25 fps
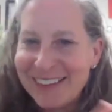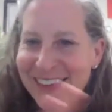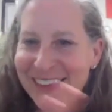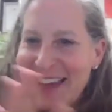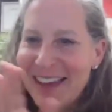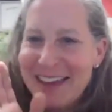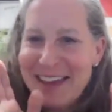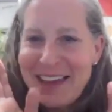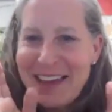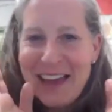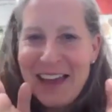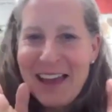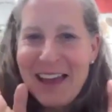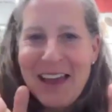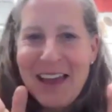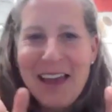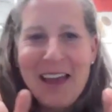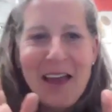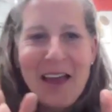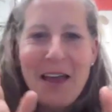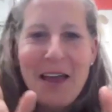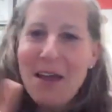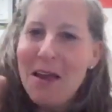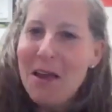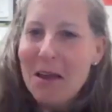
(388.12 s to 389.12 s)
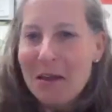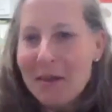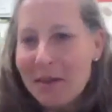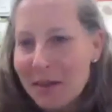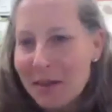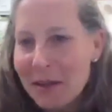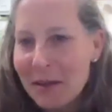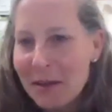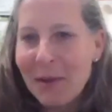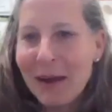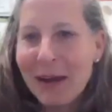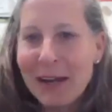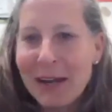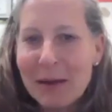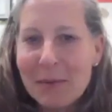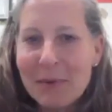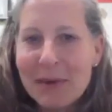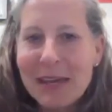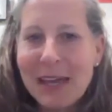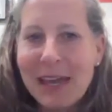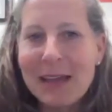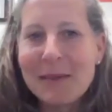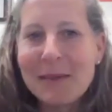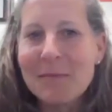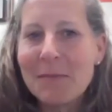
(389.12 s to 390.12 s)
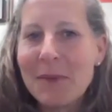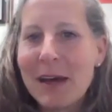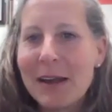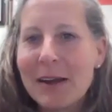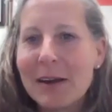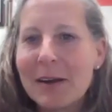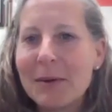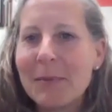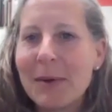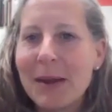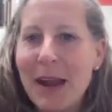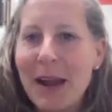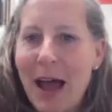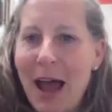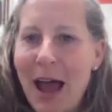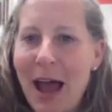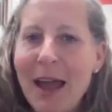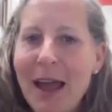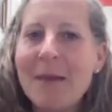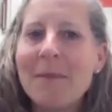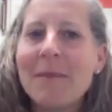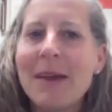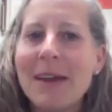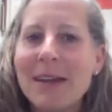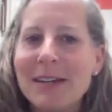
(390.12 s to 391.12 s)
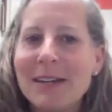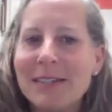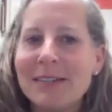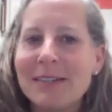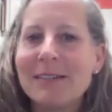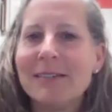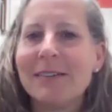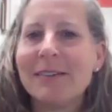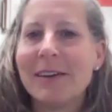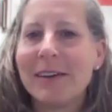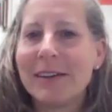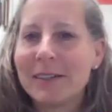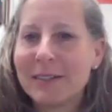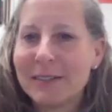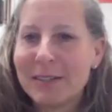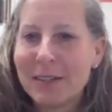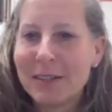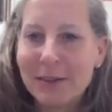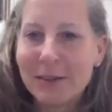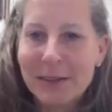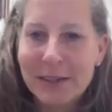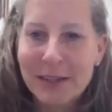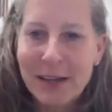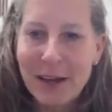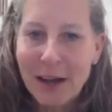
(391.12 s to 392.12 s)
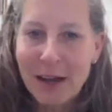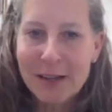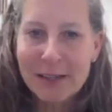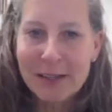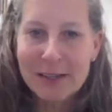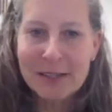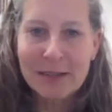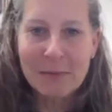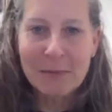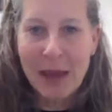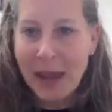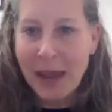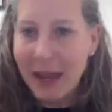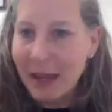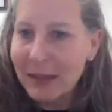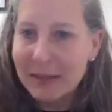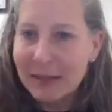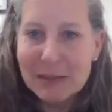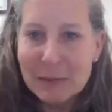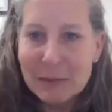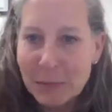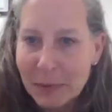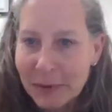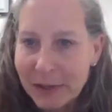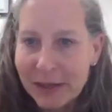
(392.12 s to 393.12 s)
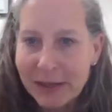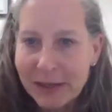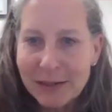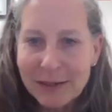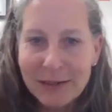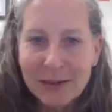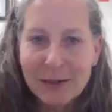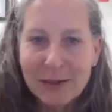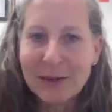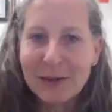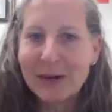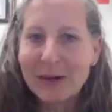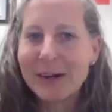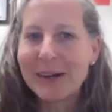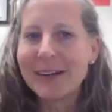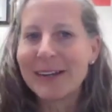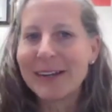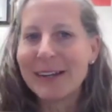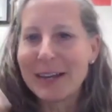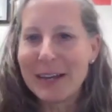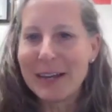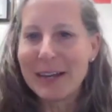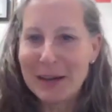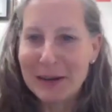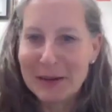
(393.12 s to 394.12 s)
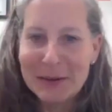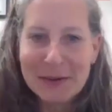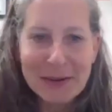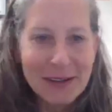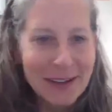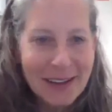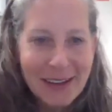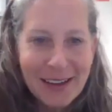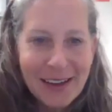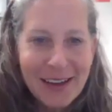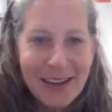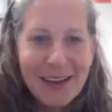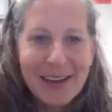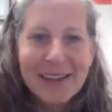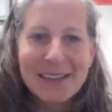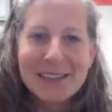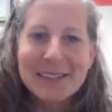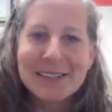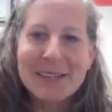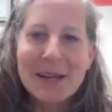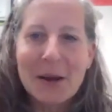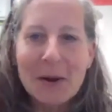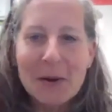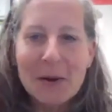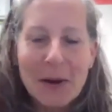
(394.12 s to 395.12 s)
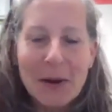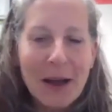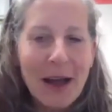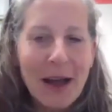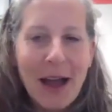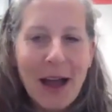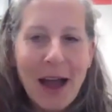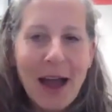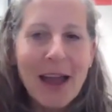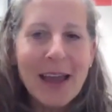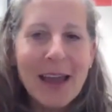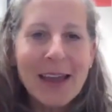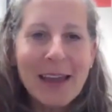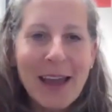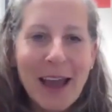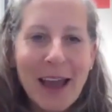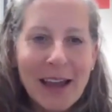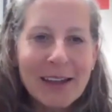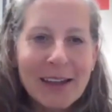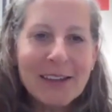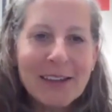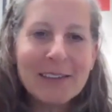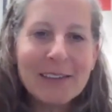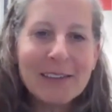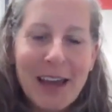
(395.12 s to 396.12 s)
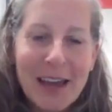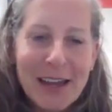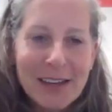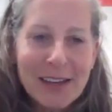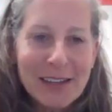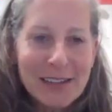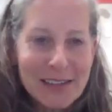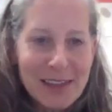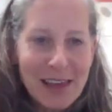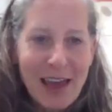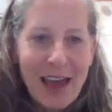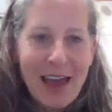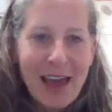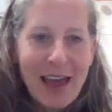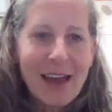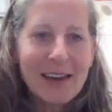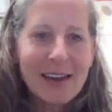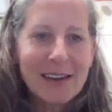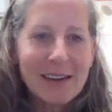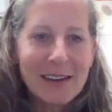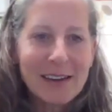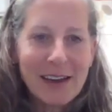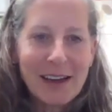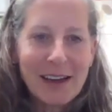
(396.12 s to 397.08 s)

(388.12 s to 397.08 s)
Like, you might not be getting better, but I made you a totally awesome hand splint, or, so I kind of liked that